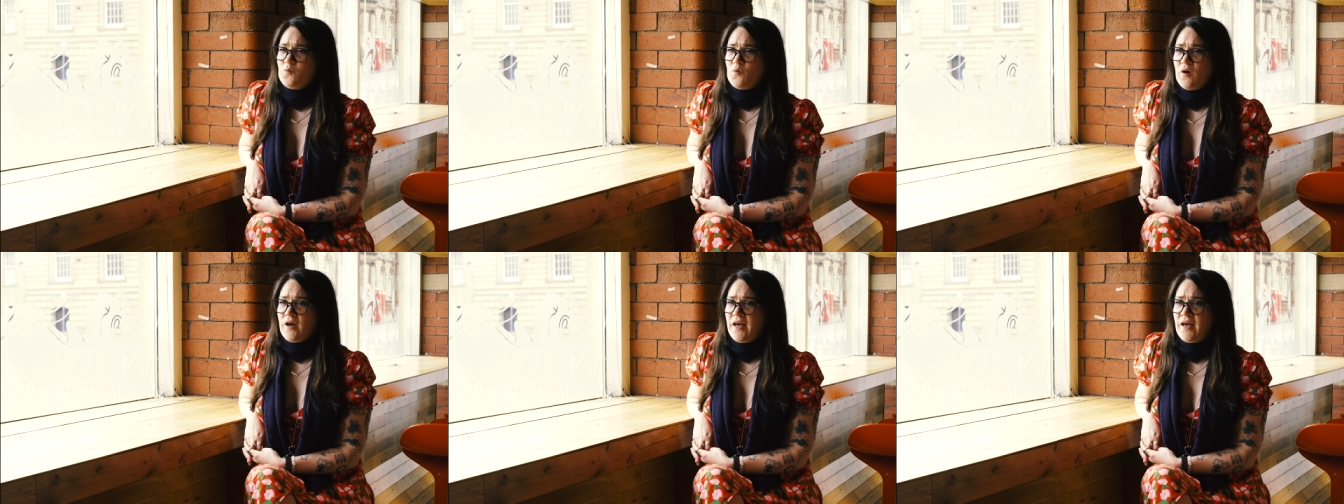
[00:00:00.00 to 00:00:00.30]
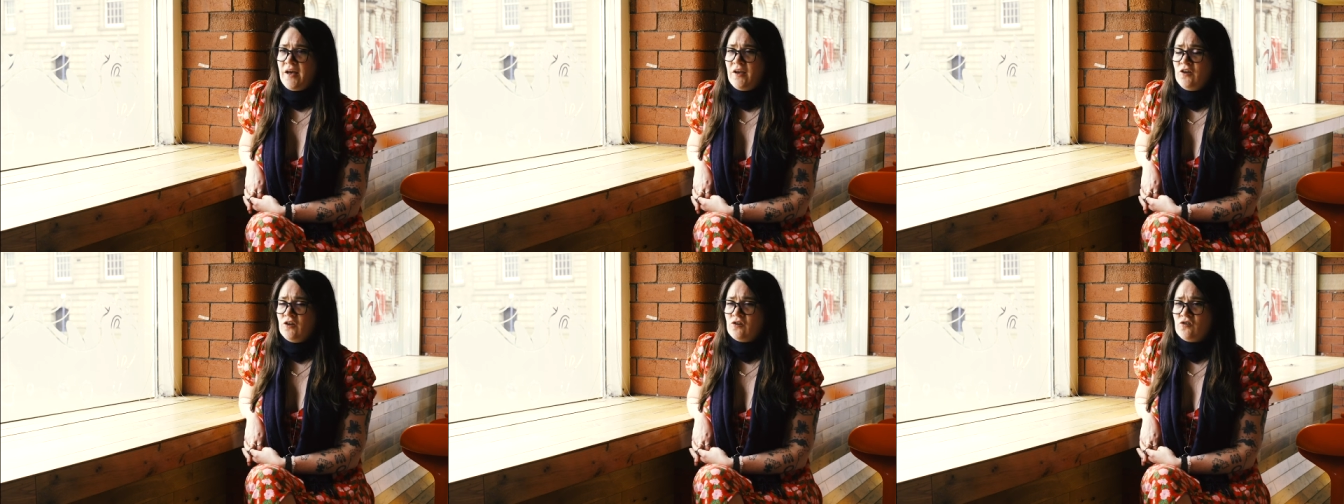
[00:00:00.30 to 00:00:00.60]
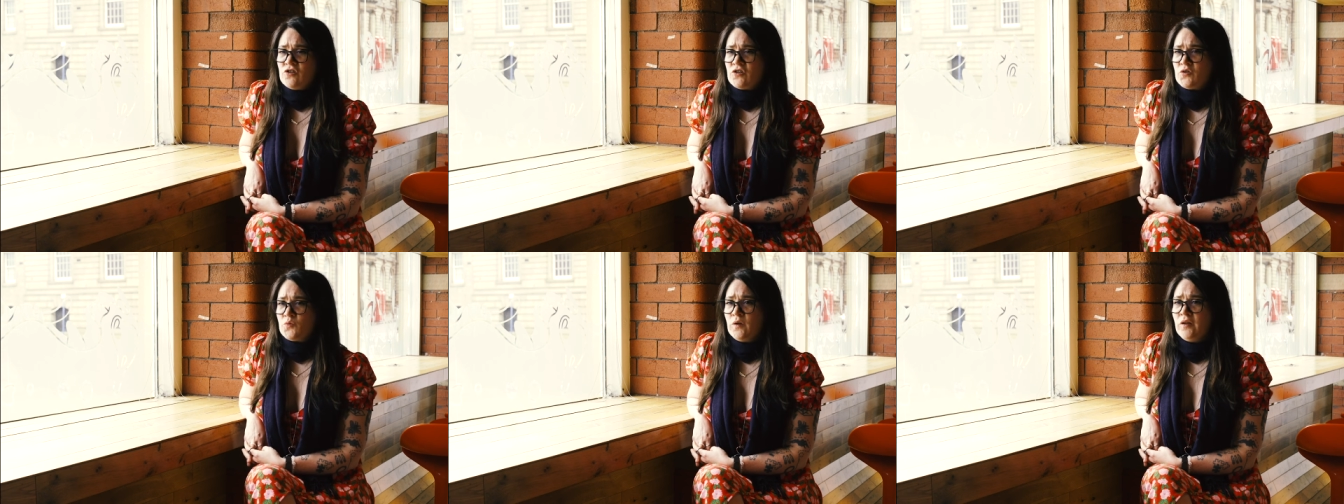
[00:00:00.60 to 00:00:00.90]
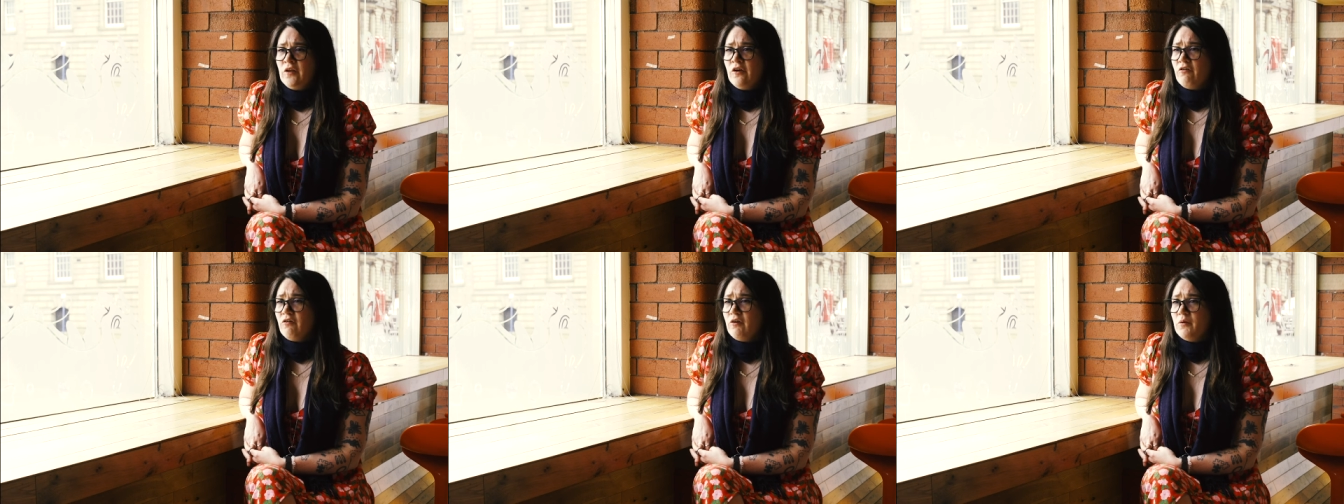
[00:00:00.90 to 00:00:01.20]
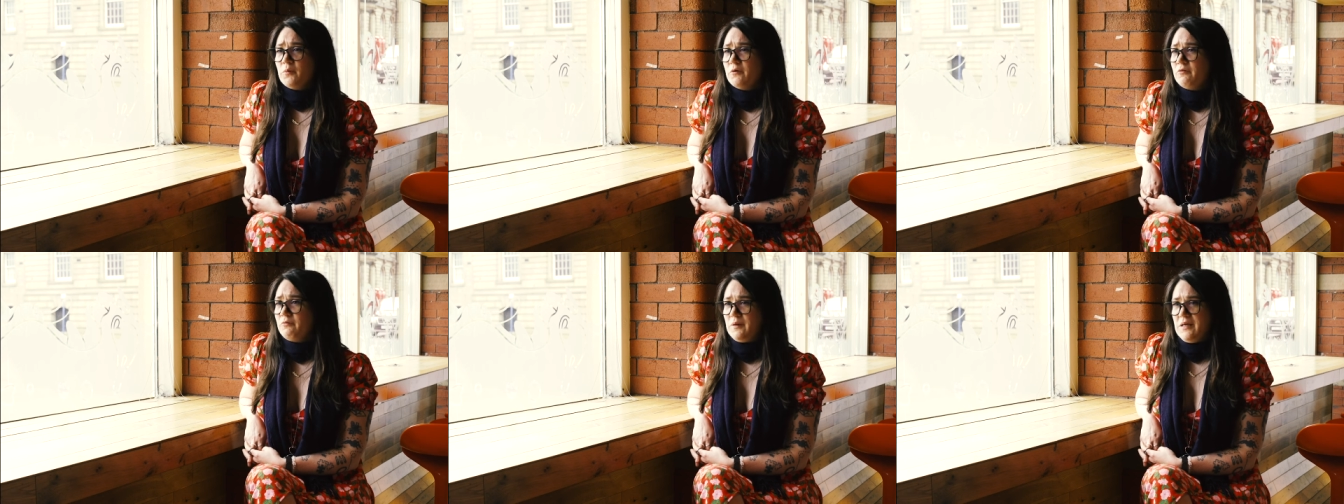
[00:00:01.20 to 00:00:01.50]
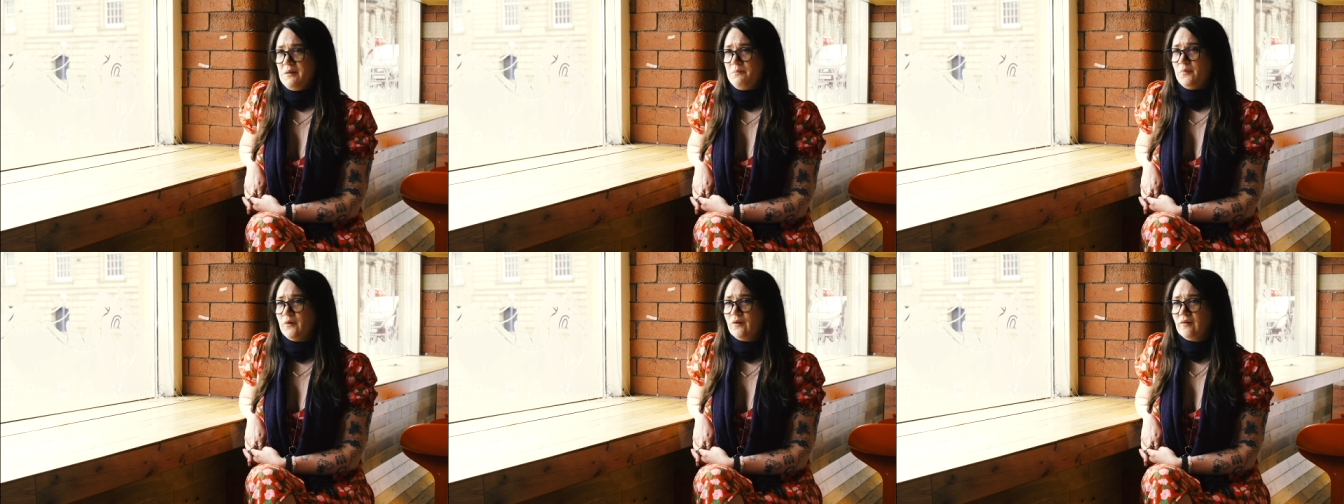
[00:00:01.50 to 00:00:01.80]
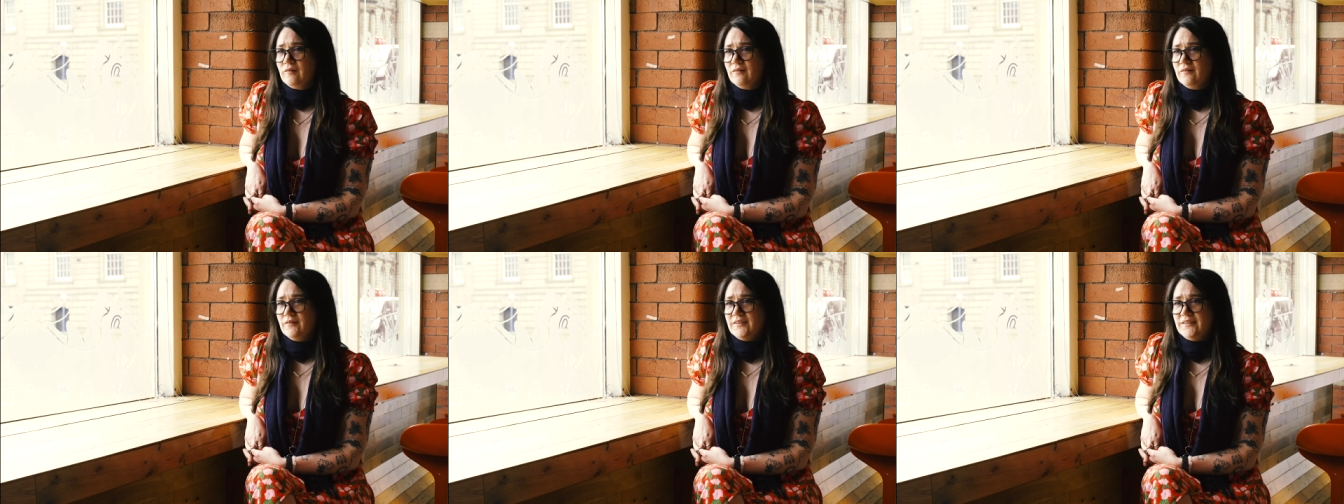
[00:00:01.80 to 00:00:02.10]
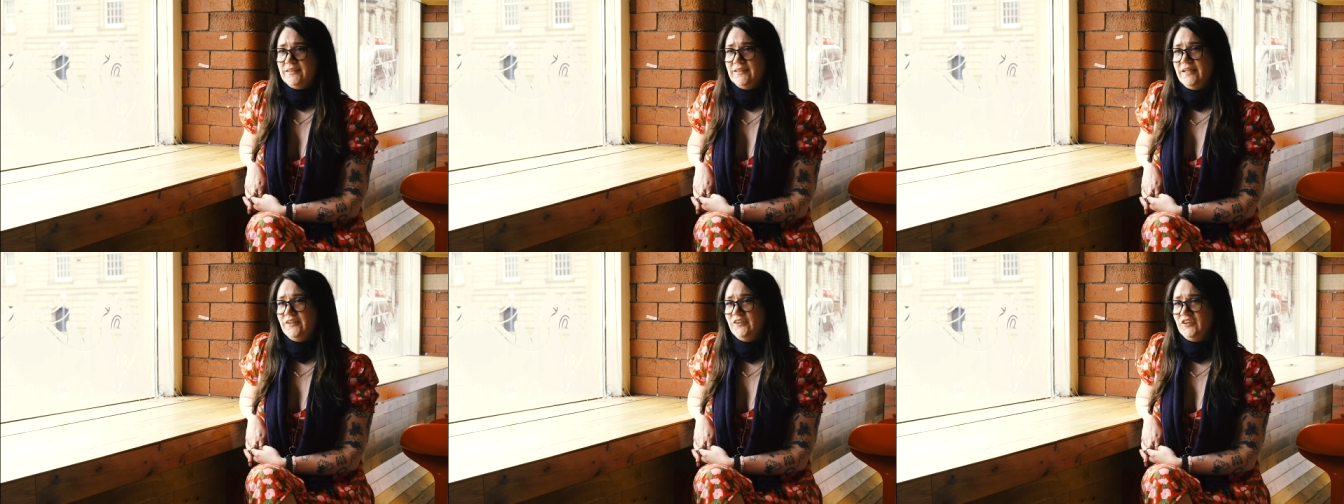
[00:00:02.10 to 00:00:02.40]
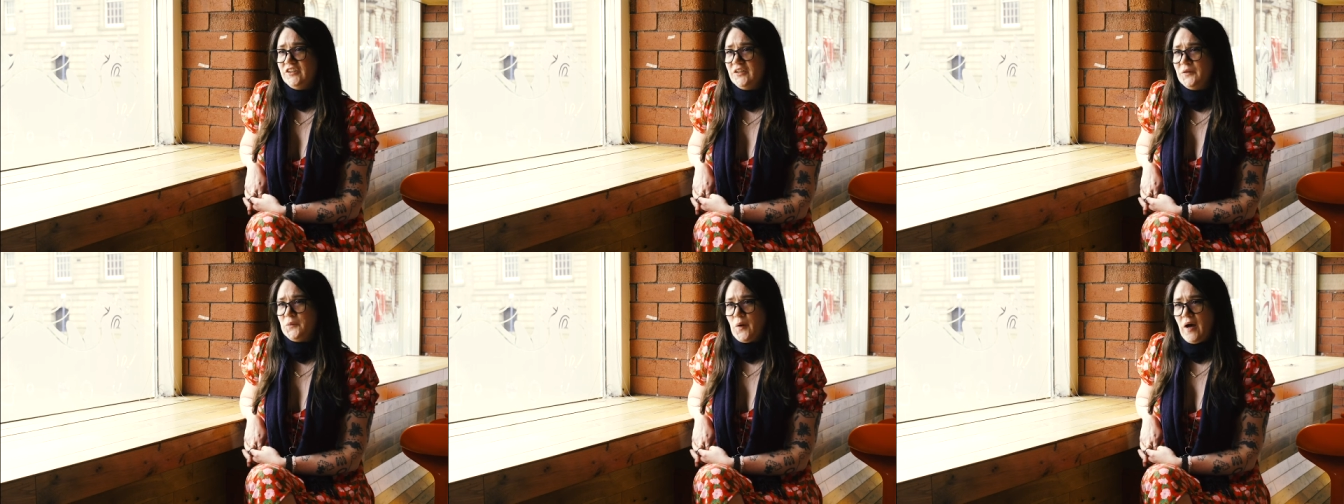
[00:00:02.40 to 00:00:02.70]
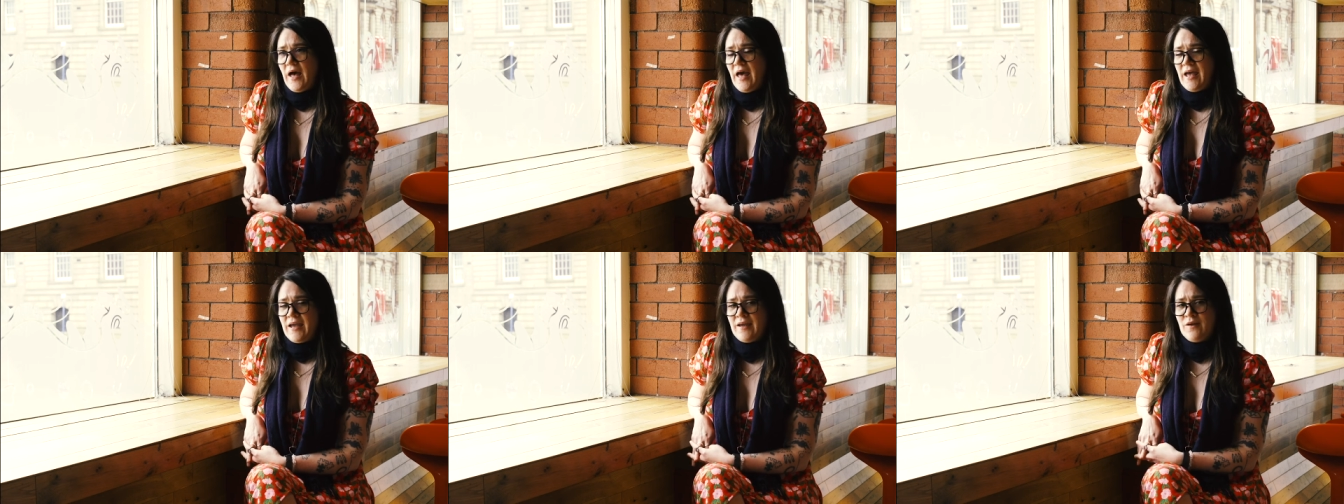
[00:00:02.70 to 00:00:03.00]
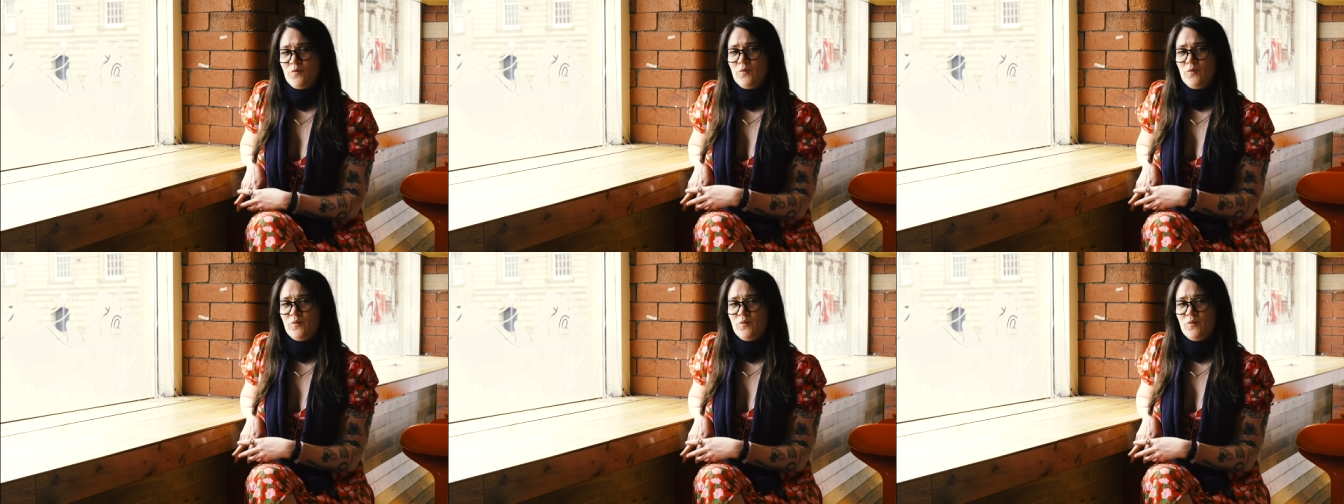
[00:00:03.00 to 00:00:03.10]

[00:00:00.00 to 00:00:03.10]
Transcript: where you're just with a group of people stitching away